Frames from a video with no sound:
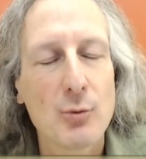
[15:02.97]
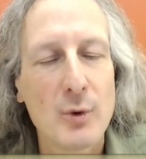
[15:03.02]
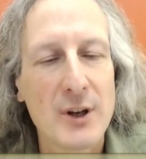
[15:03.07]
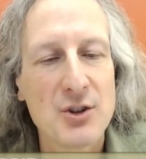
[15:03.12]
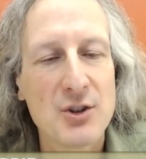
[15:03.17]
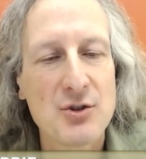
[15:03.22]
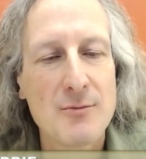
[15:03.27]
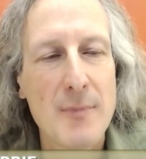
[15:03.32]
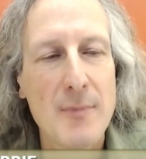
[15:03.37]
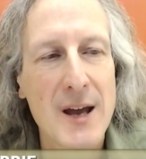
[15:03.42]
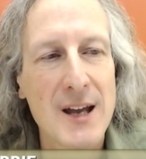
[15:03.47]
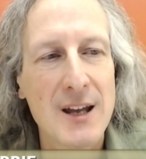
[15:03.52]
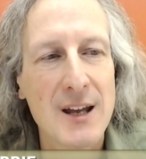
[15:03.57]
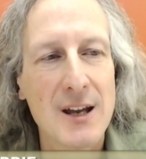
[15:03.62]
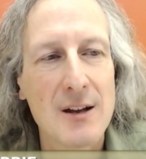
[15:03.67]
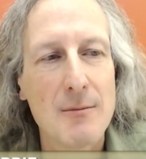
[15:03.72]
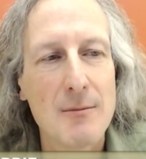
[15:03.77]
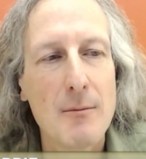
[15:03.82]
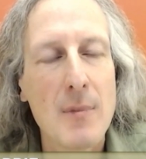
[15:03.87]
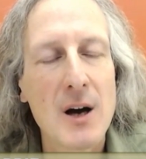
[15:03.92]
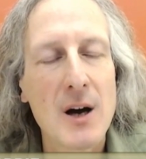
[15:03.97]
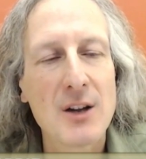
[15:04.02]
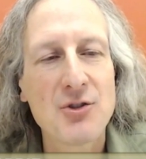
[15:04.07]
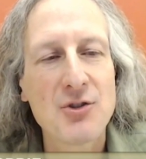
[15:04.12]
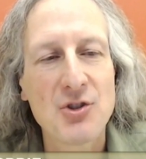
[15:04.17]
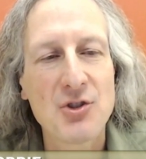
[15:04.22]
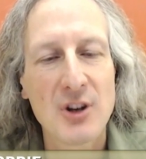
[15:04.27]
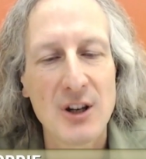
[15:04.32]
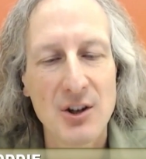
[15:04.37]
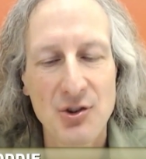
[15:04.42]
which make it
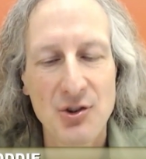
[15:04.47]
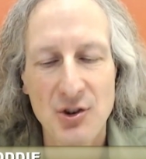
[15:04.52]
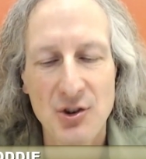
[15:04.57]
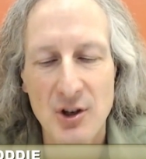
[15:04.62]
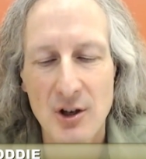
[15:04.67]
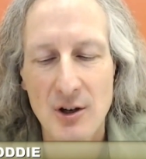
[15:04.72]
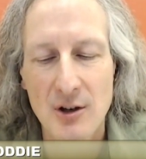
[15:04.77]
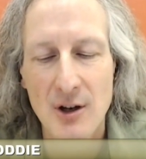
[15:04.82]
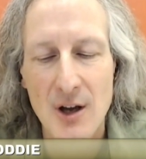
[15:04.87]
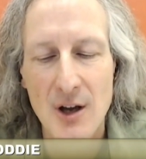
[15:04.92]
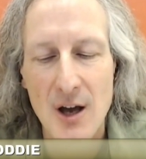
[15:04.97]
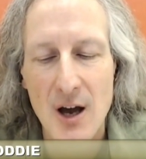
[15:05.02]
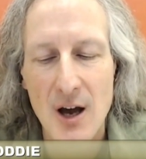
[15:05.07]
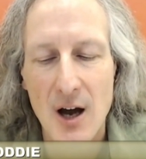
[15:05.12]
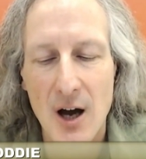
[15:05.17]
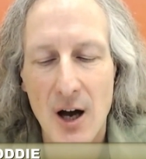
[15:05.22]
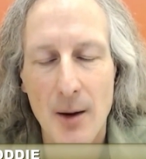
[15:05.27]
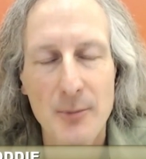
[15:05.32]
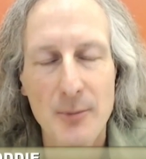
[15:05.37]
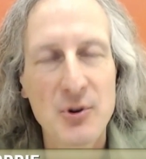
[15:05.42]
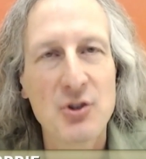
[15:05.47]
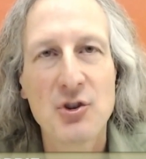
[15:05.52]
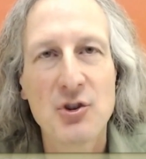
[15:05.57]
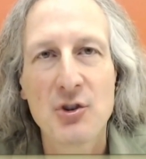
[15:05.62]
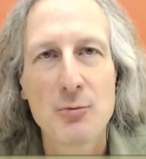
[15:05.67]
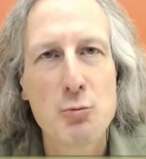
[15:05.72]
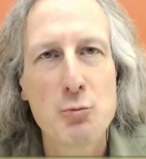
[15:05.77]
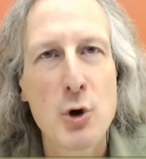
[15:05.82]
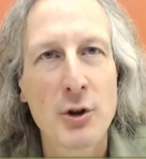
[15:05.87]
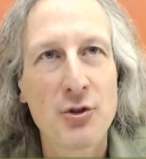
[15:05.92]
much easier um, to
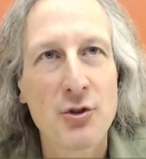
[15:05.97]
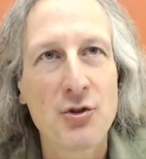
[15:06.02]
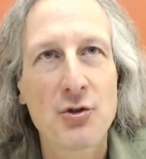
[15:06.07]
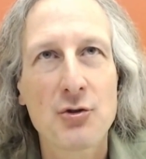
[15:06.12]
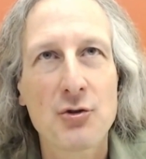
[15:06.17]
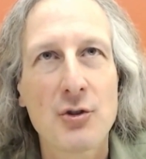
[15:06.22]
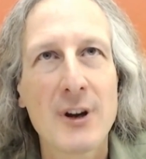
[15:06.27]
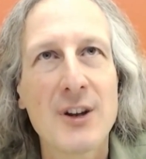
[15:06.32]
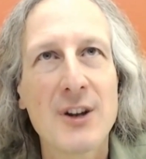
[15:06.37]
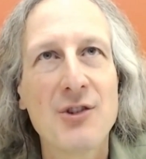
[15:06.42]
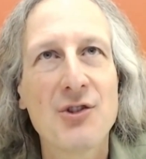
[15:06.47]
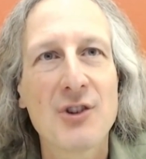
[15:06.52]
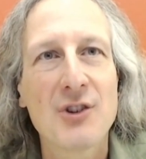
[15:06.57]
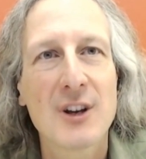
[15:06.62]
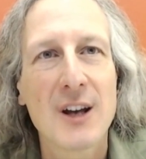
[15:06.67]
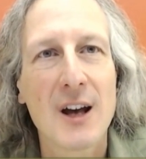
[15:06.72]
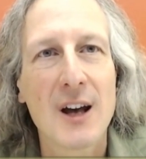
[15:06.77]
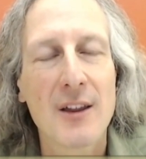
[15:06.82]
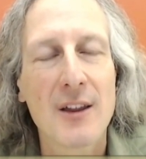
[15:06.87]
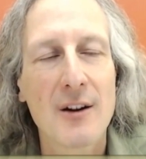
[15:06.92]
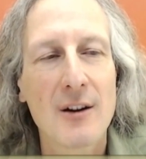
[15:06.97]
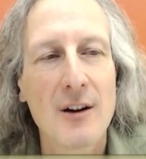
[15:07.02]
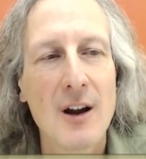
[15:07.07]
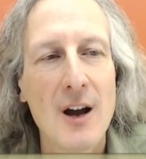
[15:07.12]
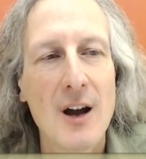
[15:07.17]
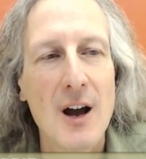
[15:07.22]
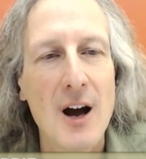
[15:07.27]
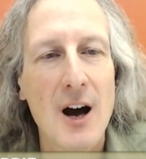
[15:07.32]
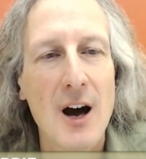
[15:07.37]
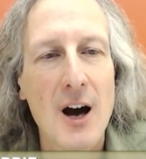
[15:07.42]
just put strings together.
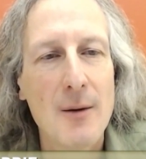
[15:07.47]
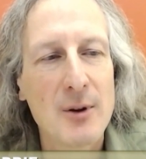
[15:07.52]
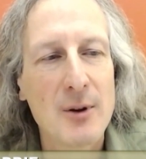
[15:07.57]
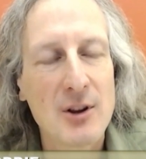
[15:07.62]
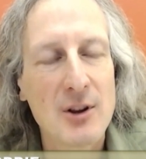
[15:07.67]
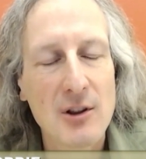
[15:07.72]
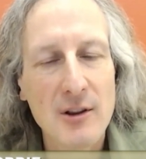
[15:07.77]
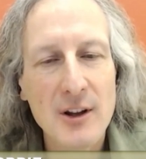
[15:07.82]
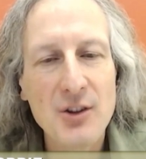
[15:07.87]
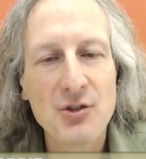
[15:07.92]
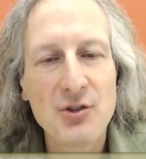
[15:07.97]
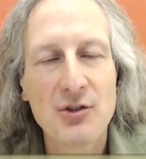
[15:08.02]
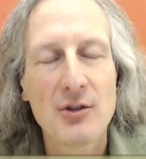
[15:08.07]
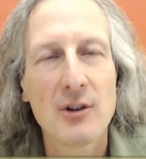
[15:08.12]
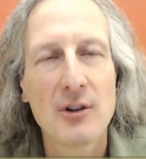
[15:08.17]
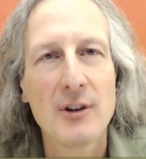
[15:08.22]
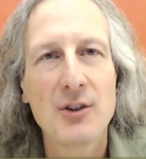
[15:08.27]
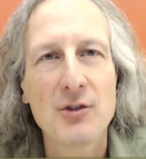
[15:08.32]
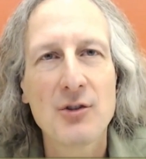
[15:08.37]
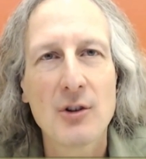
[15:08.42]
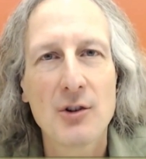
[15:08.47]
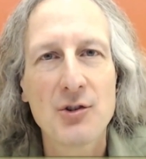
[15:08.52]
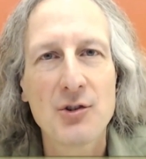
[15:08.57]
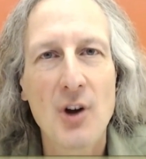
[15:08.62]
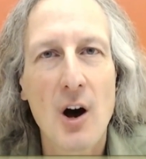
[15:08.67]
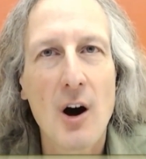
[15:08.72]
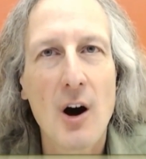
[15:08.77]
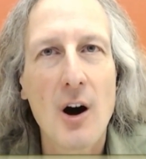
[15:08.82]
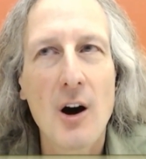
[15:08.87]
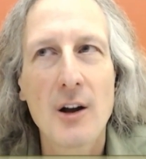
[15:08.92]
Um, and the list the list goes
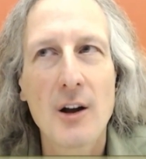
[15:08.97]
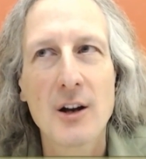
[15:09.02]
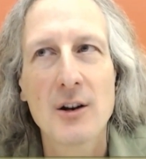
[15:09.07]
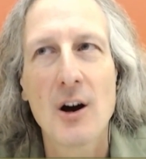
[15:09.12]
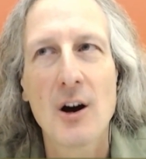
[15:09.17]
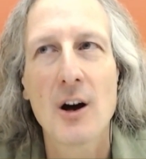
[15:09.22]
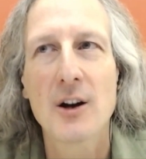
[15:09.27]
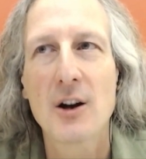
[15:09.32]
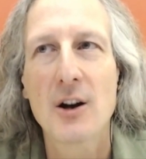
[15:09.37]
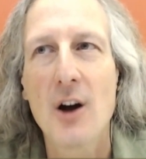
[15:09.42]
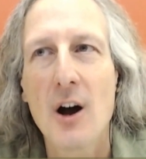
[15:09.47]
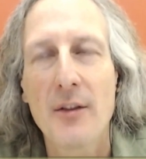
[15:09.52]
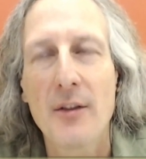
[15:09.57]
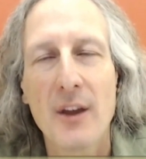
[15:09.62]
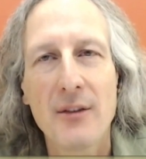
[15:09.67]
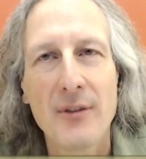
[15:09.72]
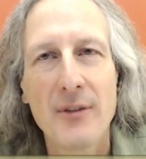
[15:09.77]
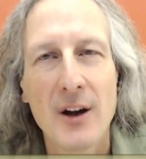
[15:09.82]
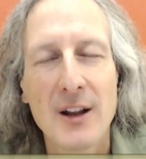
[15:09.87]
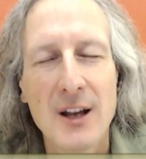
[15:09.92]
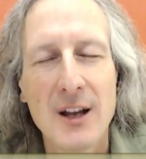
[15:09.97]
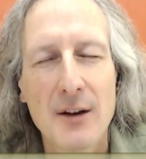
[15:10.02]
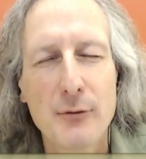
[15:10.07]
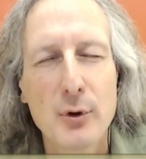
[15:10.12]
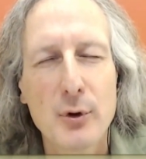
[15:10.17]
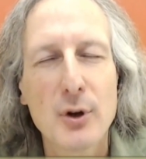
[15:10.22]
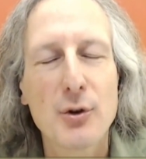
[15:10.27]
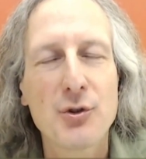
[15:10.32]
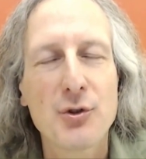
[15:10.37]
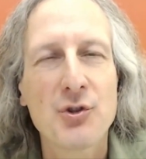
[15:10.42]
on and on and on. They finally have
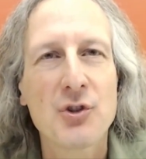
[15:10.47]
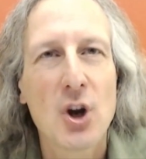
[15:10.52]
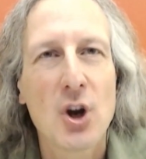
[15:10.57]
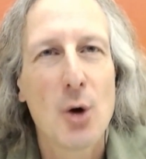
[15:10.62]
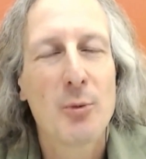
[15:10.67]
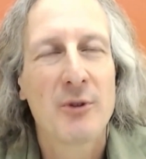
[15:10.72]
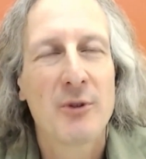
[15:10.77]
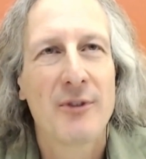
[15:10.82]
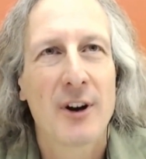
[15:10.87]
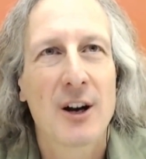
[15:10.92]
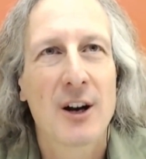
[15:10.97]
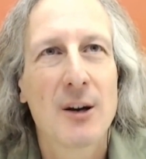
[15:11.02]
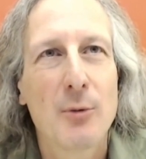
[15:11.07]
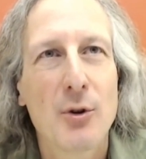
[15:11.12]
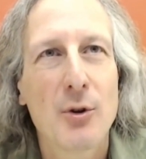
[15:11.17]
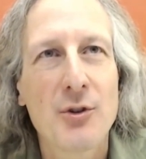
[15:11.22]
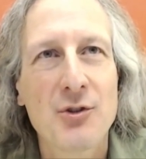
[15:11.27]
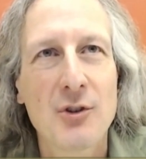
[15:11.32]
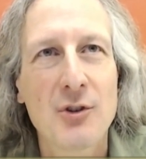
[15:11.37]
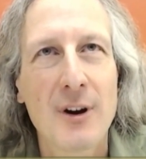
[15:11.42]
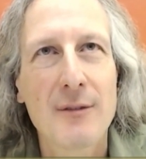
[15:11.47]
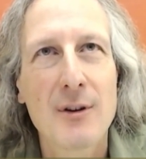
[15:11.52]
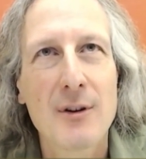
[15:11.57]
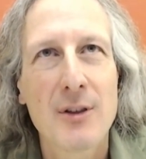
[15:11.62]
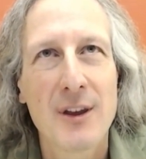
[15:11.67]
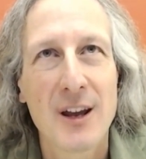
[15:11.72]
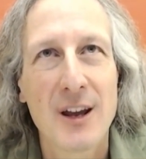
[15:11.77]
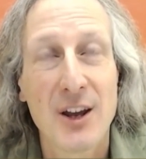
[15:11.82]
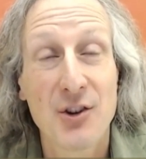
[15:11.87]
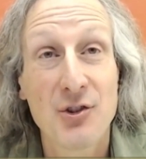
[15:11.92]
real scoped variables, so
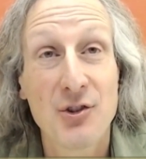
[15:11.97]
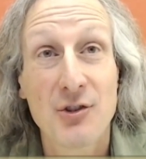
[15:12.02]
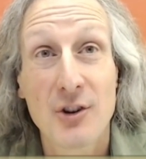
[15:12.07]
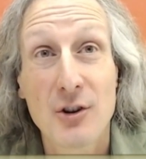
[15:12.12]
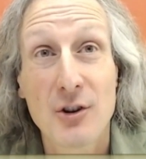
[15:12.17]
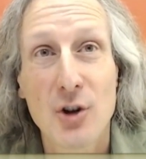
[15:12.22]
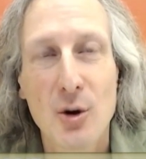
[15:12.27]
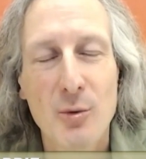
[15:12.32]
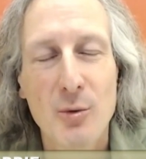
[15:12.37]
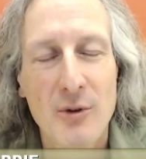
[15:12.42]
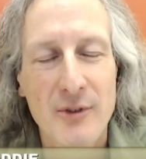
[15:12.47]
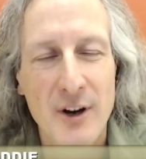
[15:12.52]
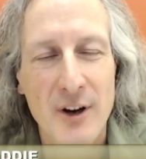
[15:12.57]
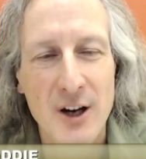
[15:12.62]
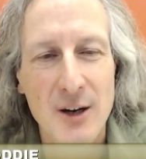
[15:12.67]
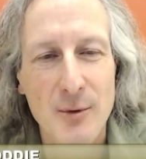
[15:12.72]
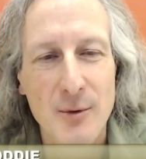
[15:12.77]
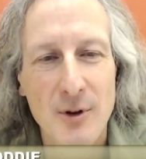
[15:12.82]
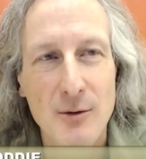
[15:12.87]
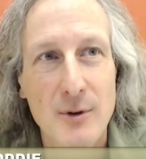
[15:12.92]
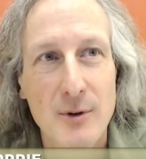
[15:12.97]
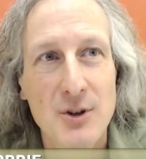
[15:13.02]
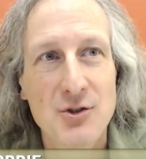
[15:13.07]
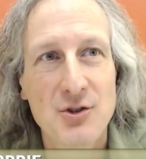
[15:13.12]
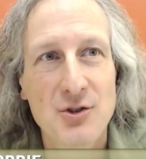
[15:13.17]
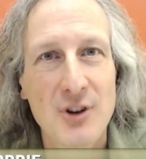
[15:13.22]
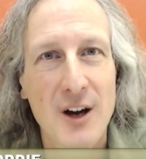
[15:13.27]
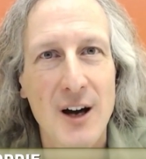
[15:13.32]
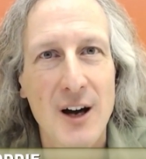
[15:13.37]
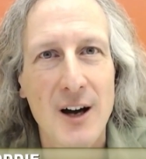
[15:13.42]
everything isn't a global variable,
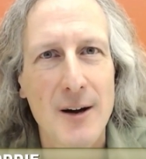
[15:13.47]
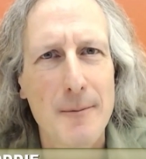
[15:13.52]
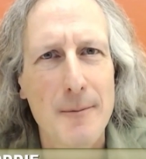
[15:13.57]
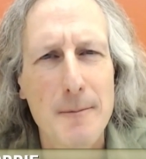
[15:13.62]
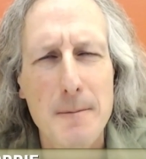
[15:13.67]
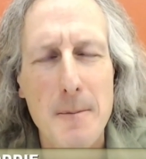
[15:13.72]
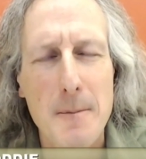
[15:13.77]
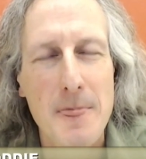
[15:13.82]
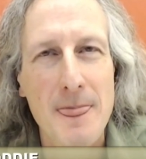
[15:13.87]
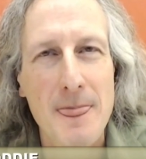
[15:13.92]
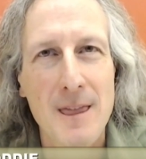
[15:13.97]
which um,